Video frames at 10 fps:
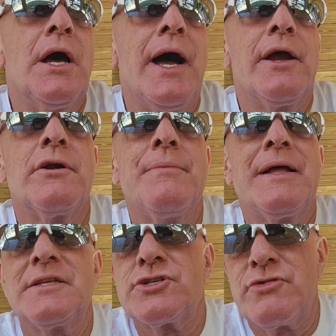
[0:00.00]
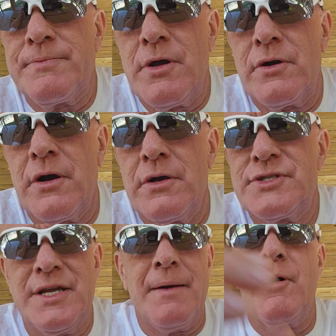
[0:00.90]
I heard about this
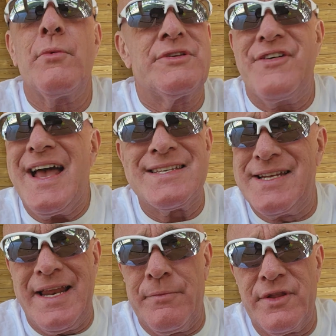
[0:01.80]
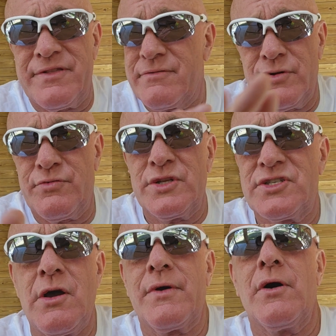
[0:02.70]
cryptocurrency, and I'm always fascinated with, with
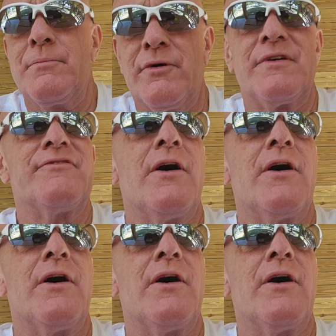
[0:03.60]
what's going on moving